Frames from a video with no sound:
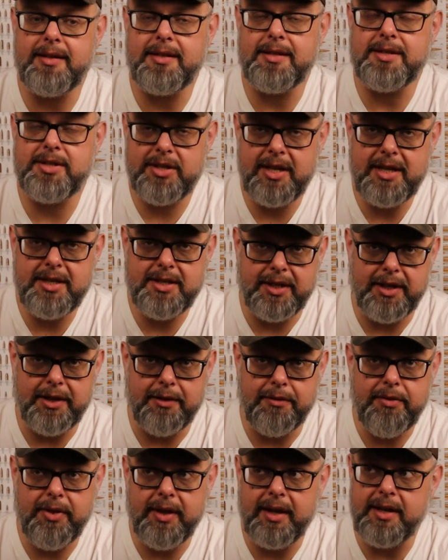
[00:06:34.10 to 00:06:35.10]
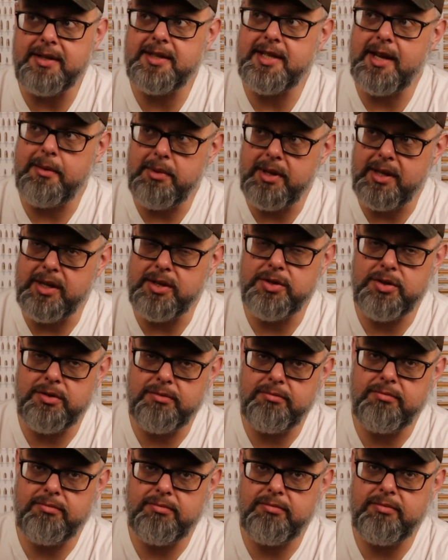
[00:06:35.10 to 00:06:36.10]
sensitive than some of these
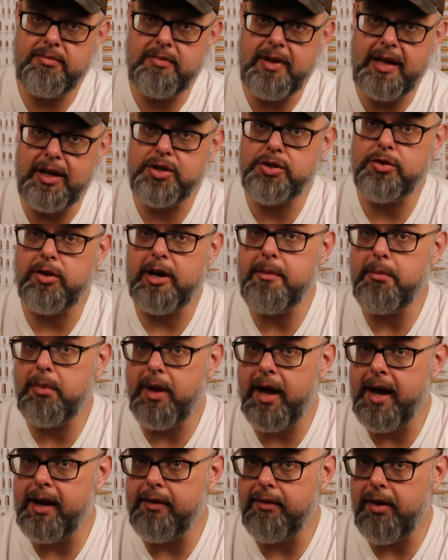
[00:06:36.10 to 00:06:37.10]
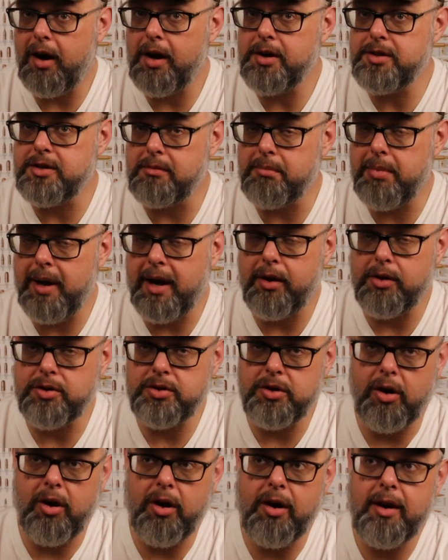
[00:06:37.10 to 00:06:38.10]
extreme line of Hodgdon
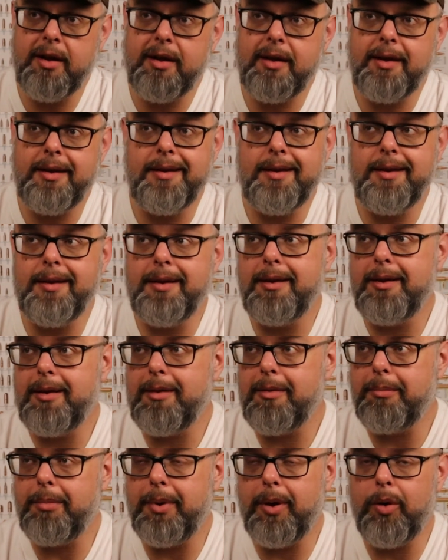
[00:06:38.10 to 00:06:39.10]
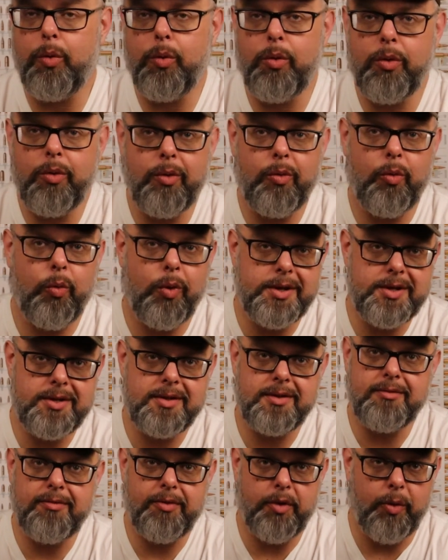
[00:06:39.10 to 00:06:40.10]
powders are, but
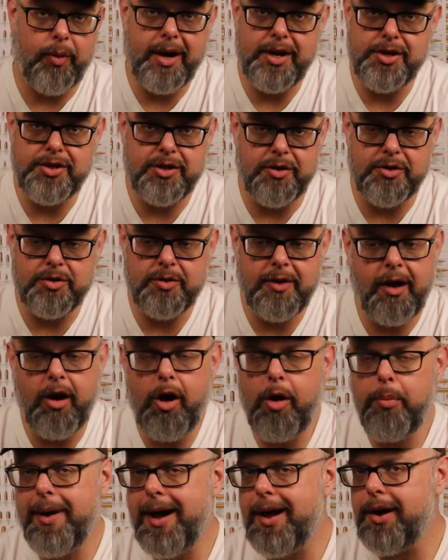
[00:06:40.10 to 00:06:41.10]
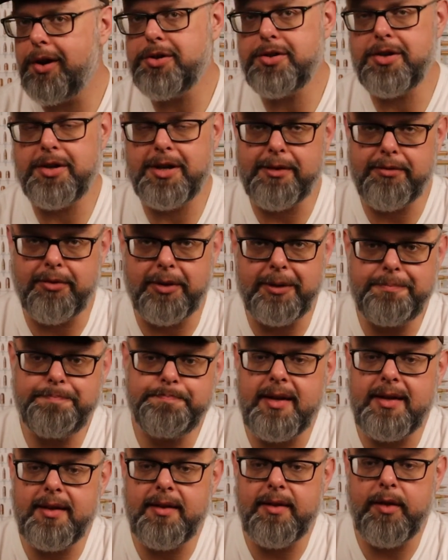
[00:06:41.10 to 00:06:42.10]
what's the ratio? So all powders are different.
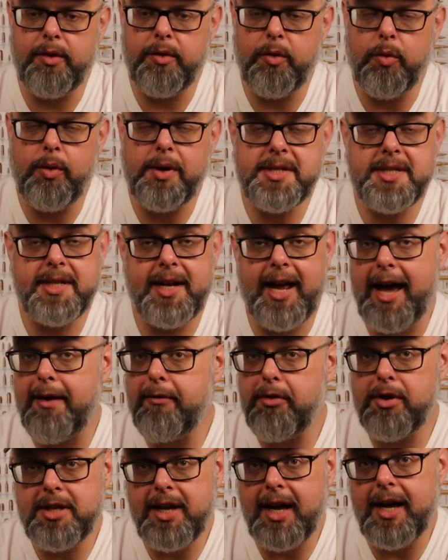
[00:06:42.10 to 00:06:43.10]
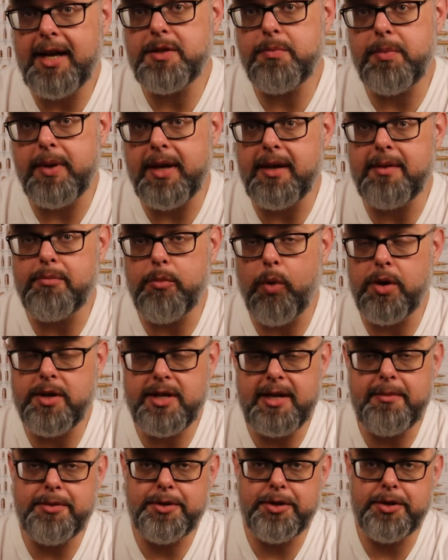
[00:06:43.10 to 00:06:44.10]
The ones that advertise being more
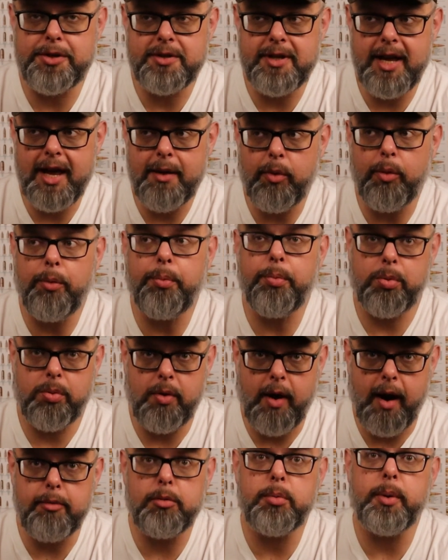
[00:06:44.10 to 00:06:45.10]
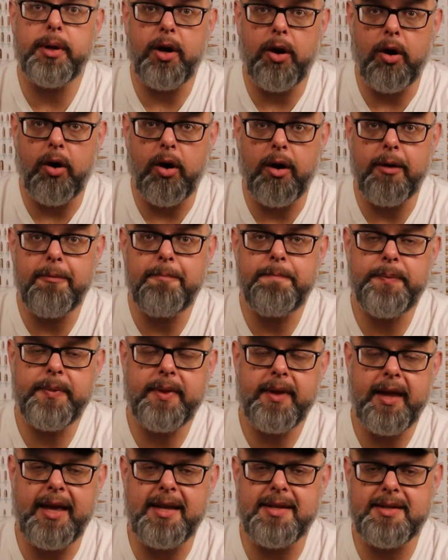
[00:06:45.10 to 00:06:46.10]
temperature stable probably are,
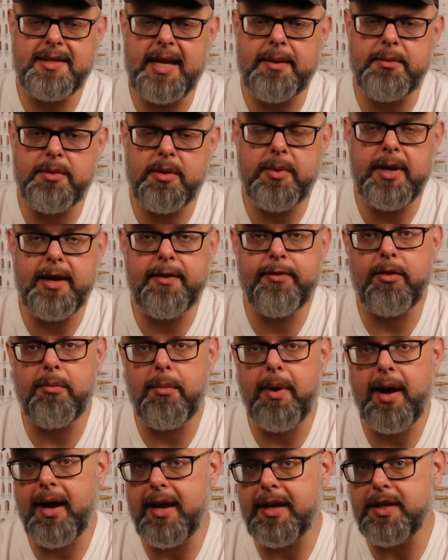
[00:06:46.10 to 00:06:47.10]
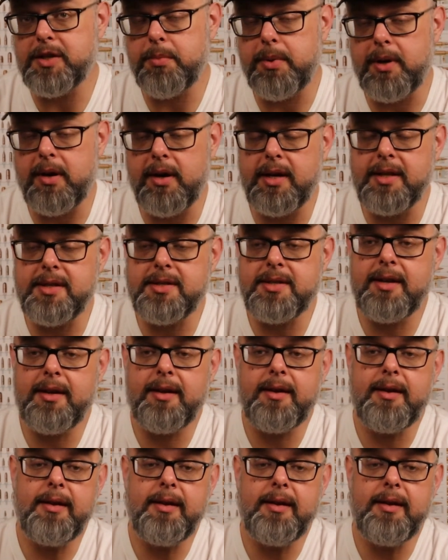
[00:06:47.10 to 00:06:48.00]
and seem to be from my experience,